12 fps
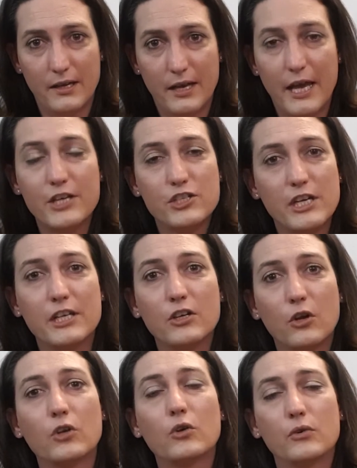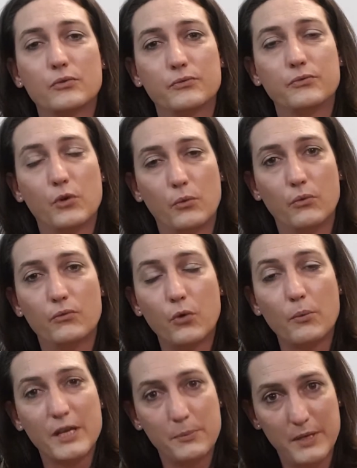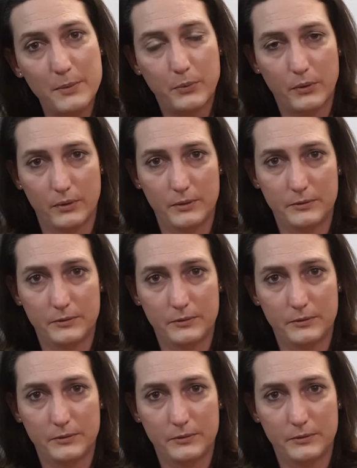and gender non-conforming people.